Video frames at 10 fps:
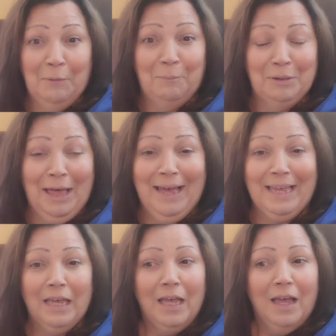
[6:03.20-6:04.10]

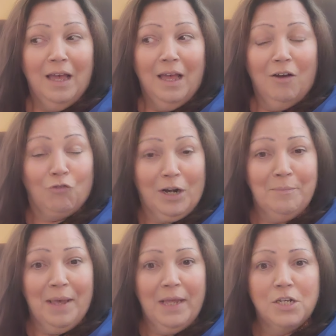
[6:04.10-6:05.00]
black running
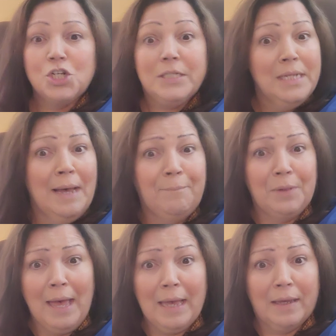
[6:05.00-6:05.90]
mate. She's not
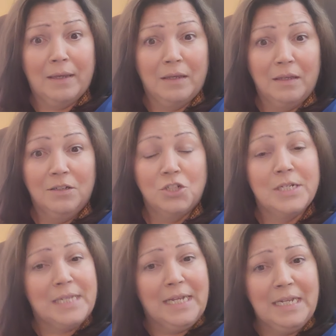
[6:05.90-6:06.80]
black.
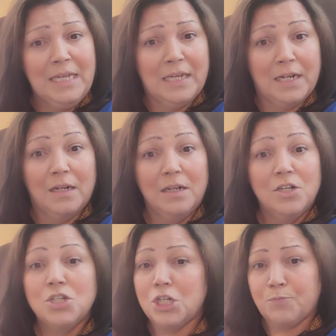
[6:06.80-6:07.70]
She's Indian.
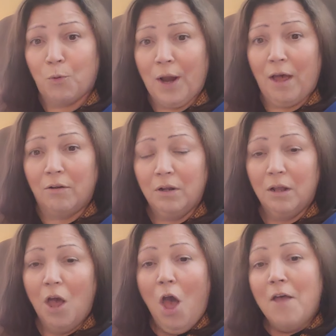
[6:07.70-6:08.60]
She's brown.
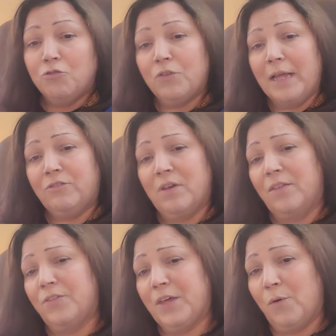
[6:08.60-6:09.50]
So that's the
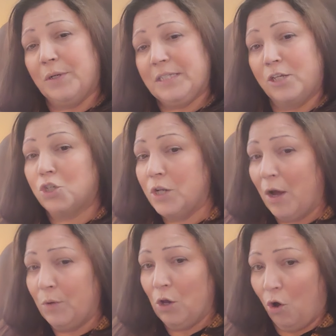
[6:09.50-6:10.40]
other thing I want to say. So
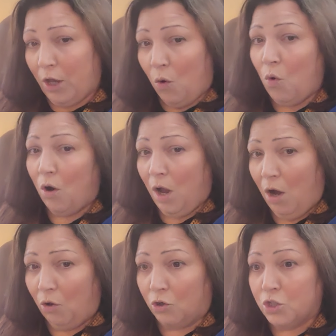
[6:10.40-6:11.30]
now we all go on
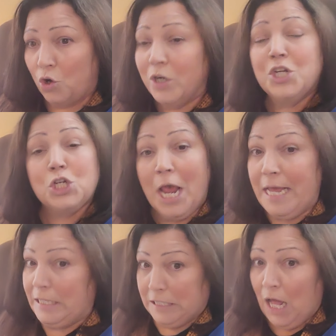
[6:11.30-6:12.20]
colors, on
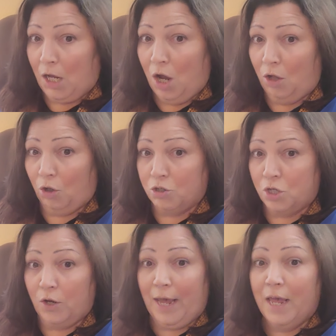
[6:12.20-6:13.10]
shades, not colors.
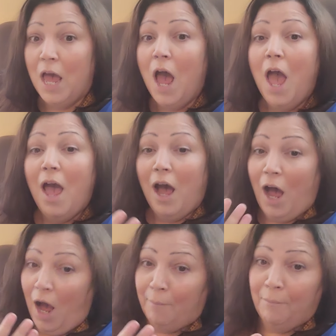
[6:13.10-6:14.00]
Okay.
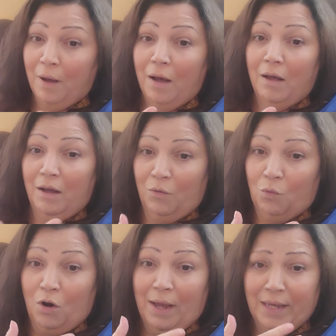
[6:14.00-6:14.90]

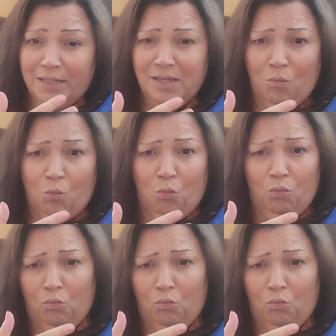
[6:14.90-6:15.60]
Well, I guess I'm